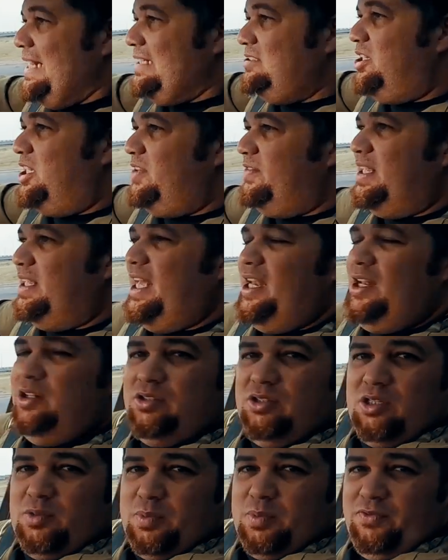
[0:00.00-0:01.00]
not even getting
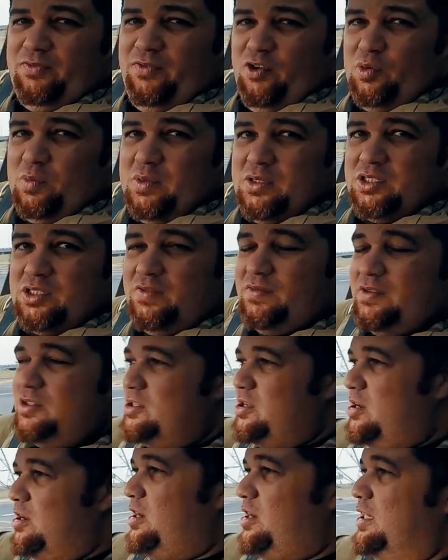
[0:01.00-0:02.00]
to the performance of this
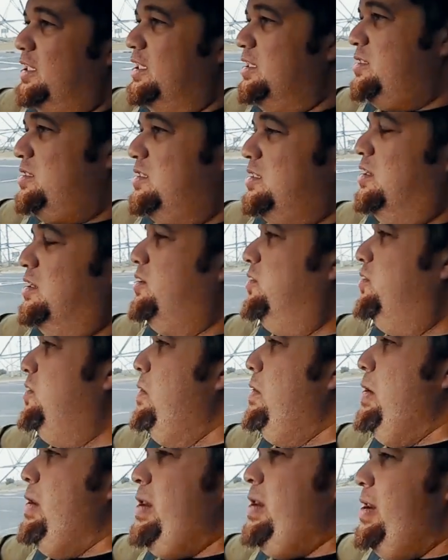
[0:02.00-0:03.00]
car yet. So
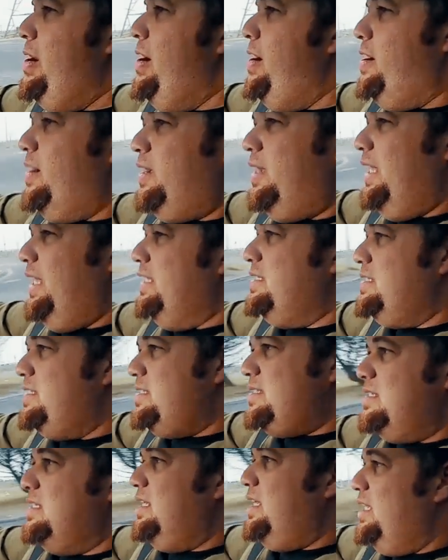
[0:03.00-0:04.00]

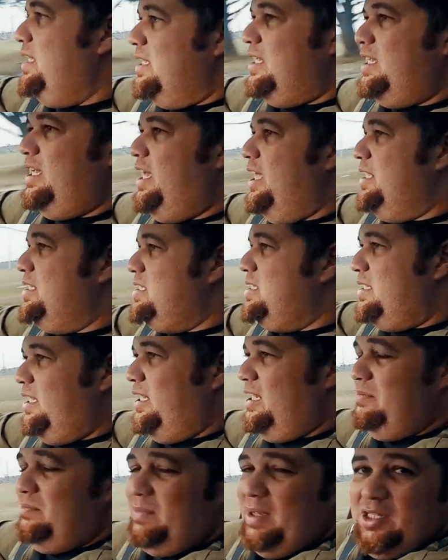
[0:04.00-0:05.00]
it's
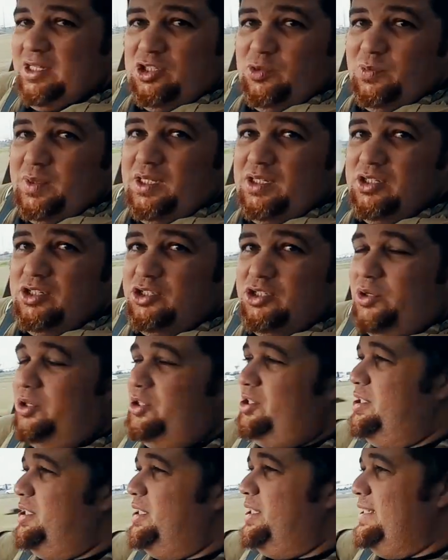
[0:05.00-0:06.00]
really meant to be
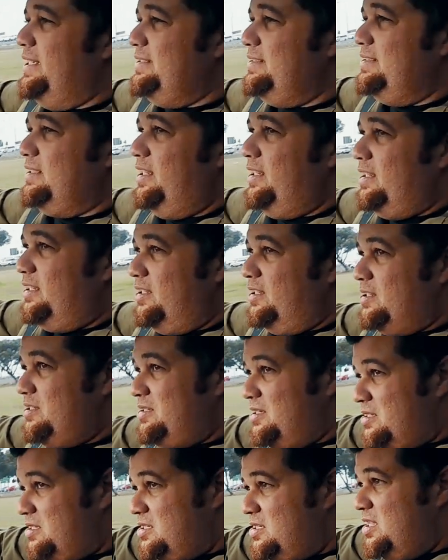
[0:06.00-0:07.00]
enjoyed on a racetrack, because
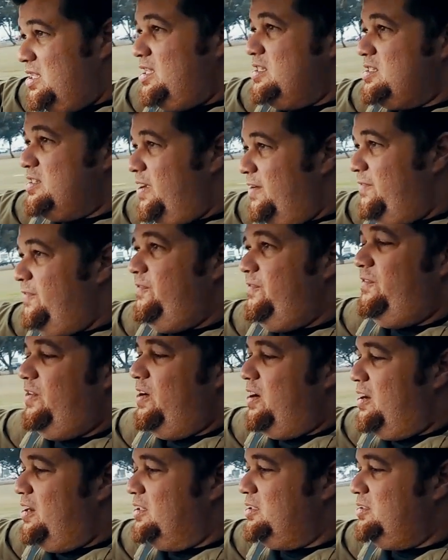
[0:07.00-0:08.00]
this is a
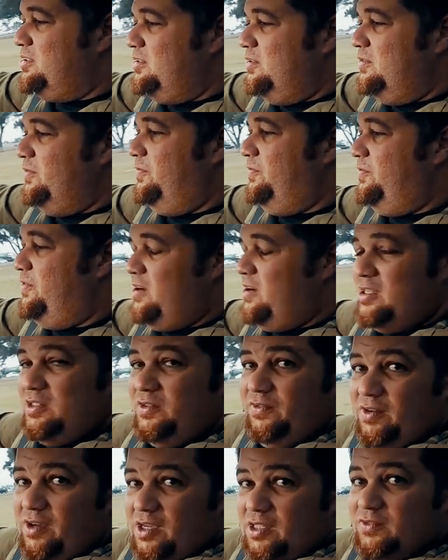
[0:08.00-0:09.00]
fast
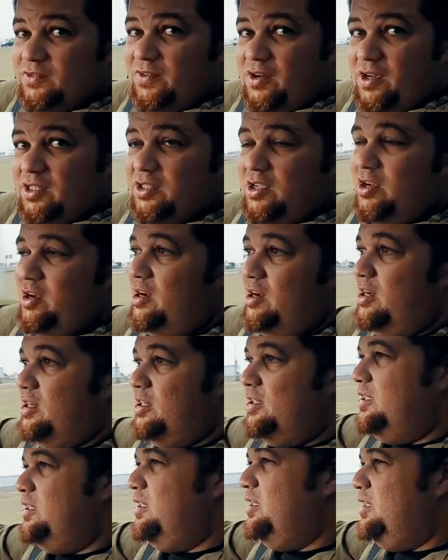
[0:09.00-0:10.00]
car,
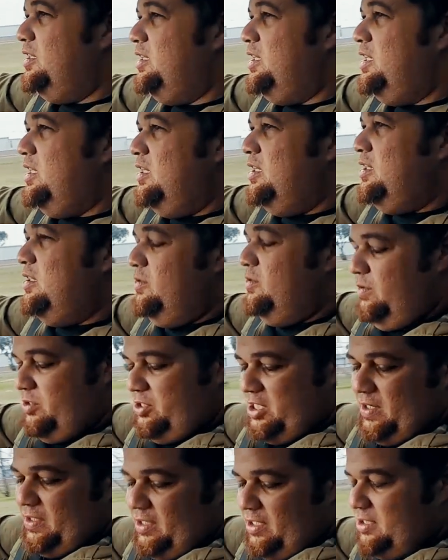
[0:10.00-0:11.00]

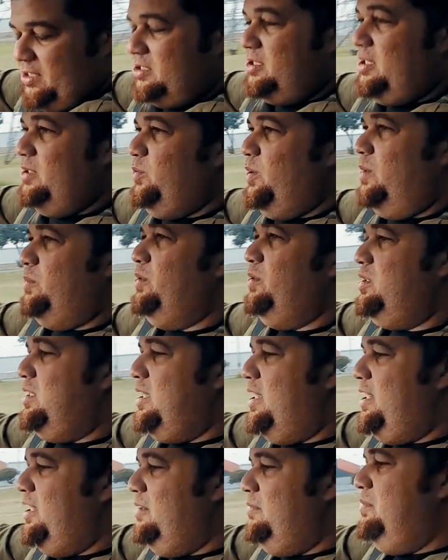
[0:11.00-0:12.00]
which I'll illustrate one more
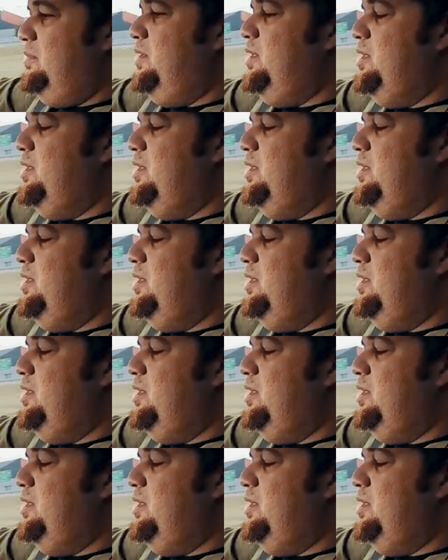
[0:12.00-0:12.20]
time.